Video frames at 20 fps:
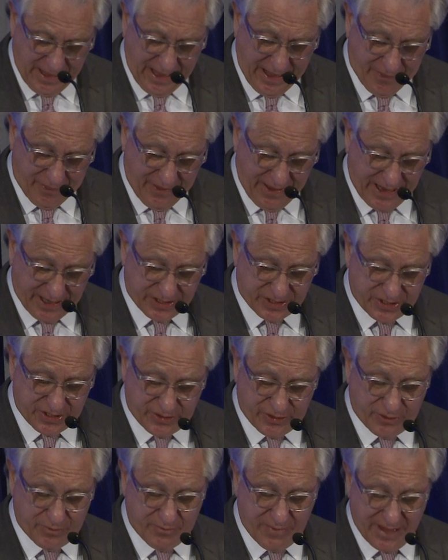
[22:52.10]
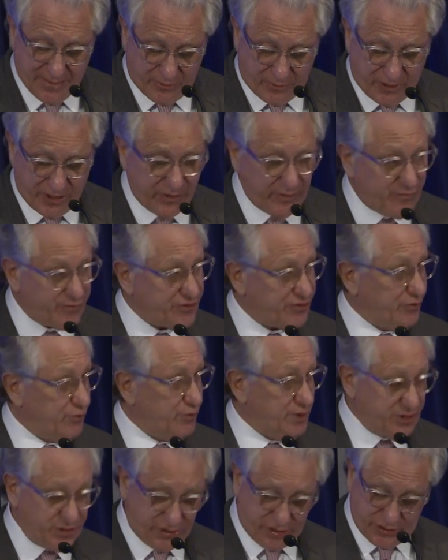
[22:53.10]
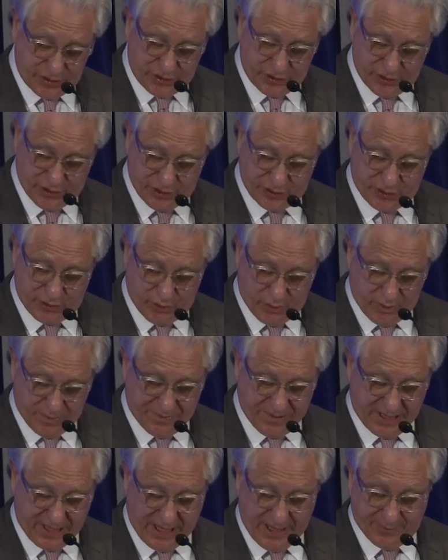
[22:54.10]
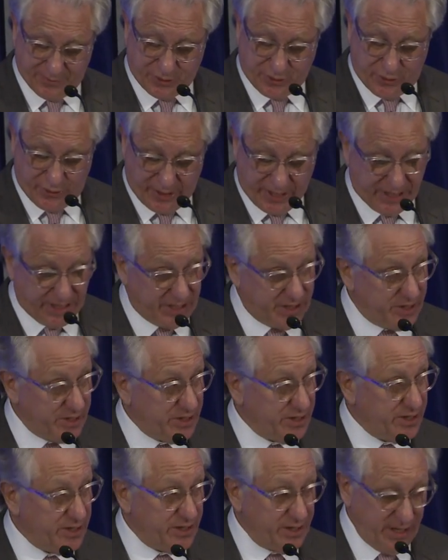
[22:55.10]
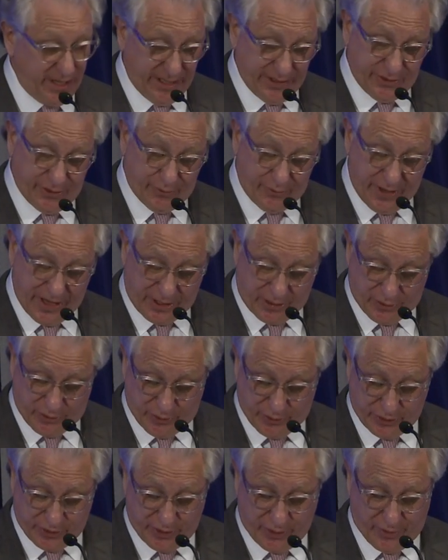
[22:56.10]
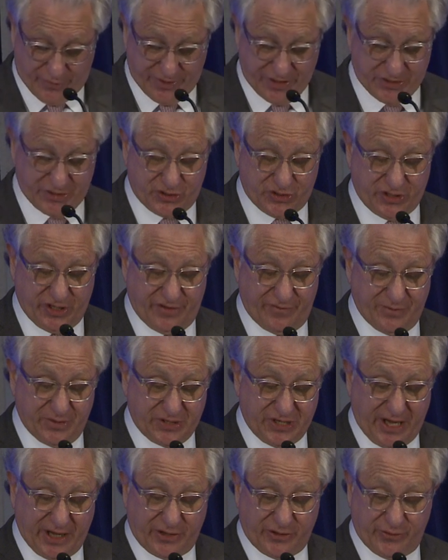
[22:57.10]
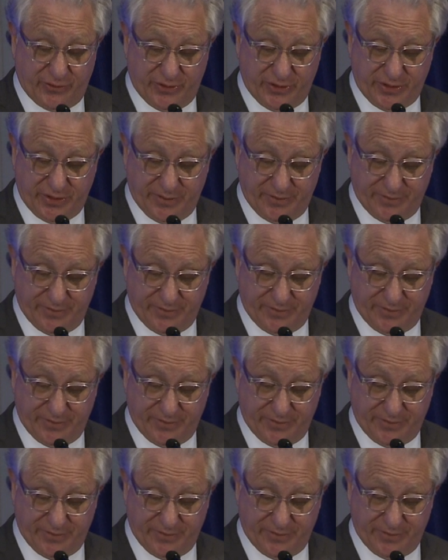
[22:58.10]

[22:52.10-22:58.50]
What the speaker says: and that the memory of Sir Winston Churchill would be kept green and the record of his achievements accurate.